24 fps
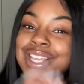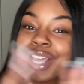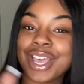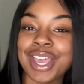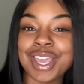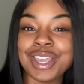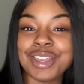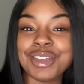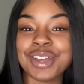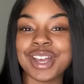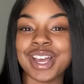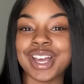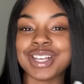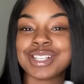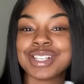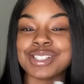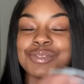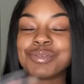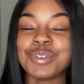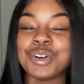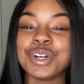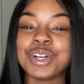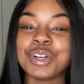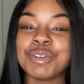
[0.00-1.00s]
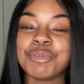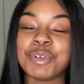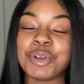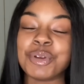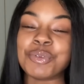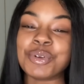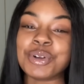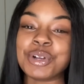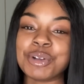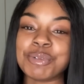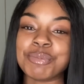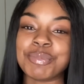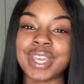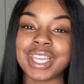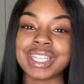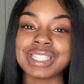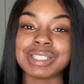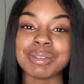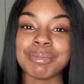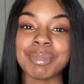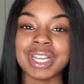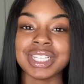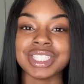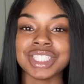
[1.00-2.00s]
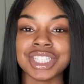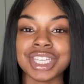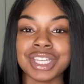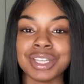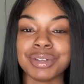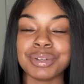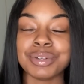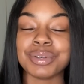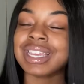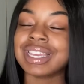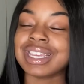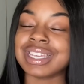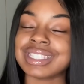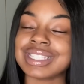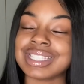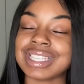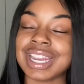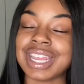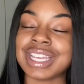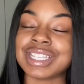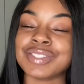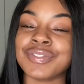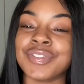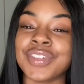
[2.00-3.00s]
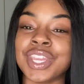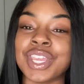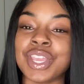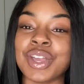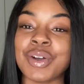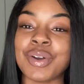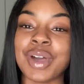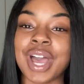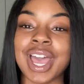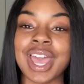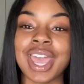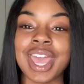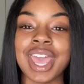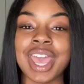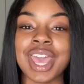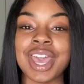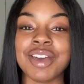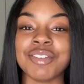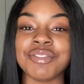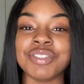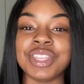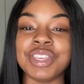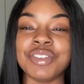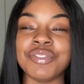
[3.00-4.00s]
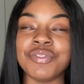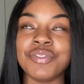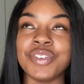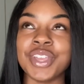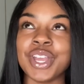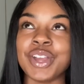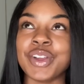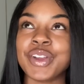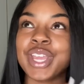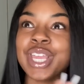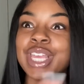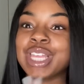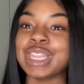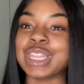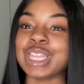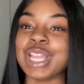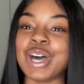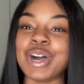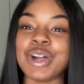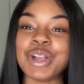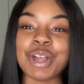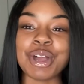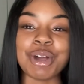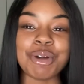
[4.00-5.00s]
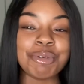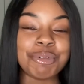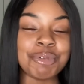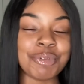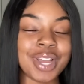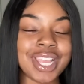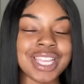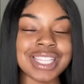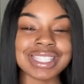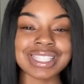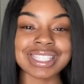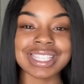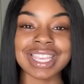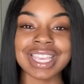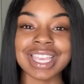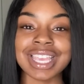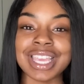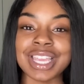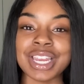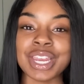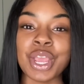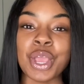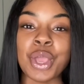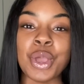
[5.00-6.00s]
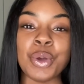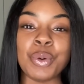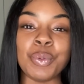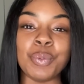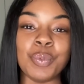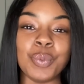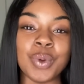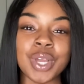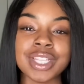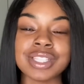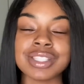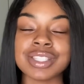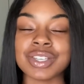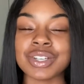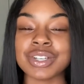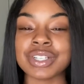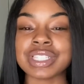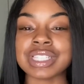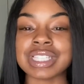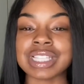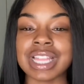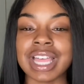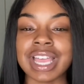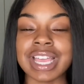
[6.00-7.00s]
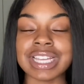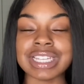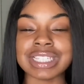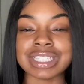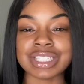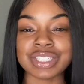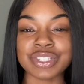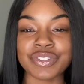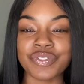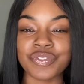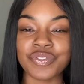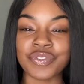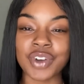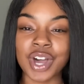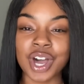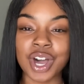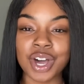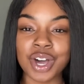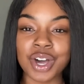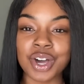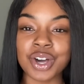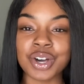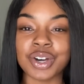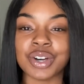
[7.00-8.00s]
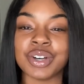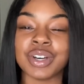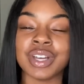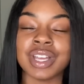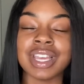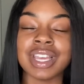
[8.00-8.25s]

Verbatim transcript: hey you guys, welcome back to my channel. In today's video I have the very long awaited winter slash fall